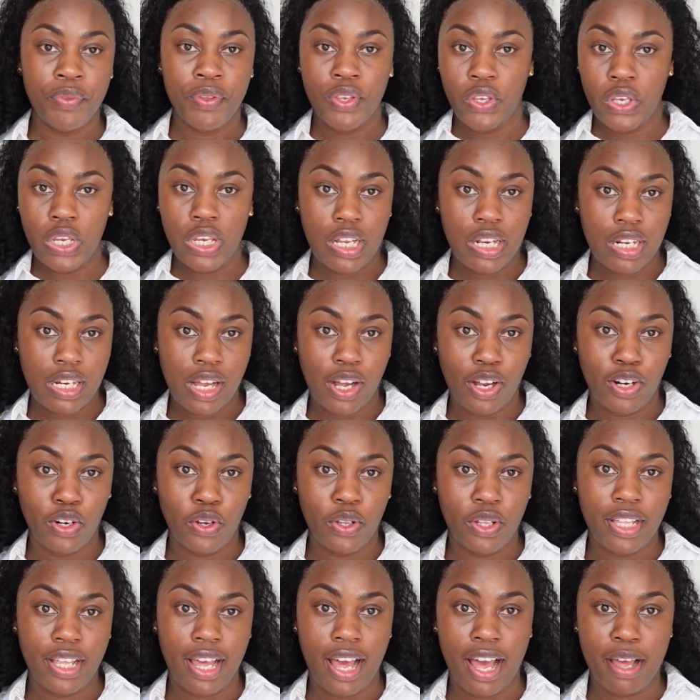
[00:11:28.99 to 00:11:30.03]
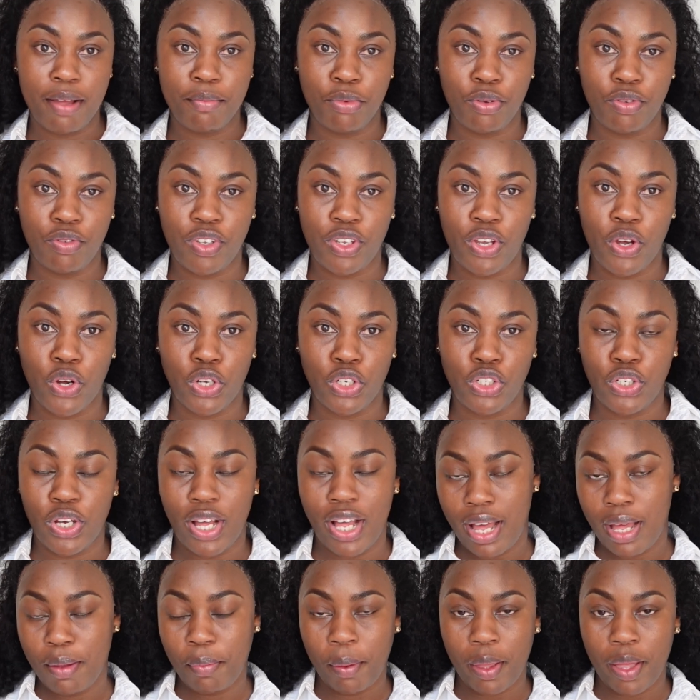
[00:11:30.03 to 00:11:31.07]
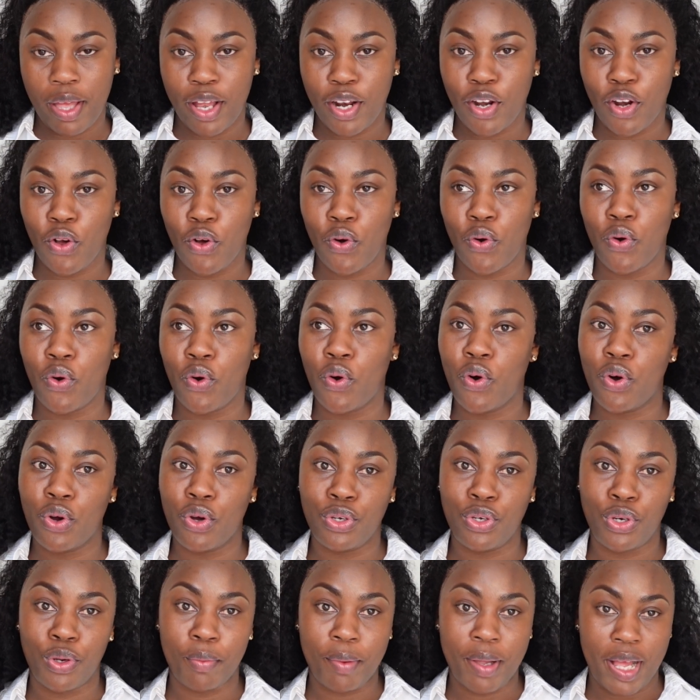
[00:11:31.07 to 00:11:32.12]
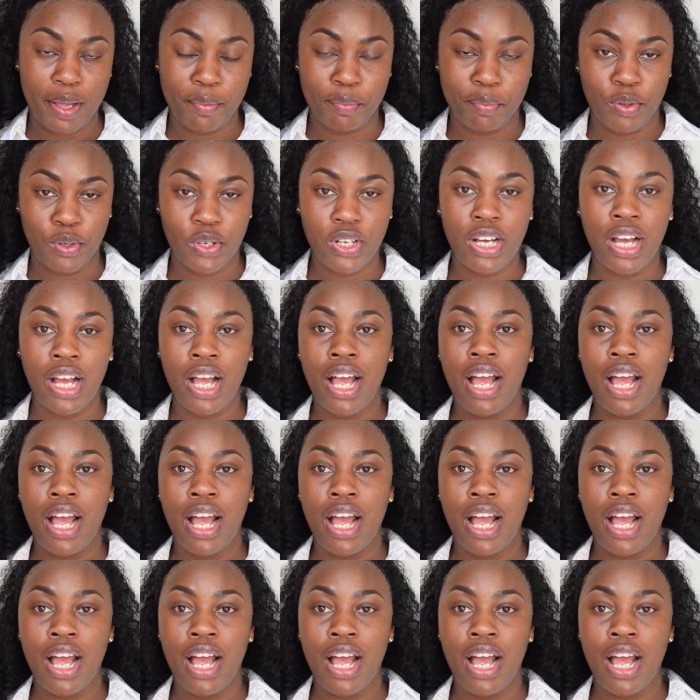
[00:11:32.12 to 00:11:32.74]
you can download the iMovie on your iPad or on your MacBook.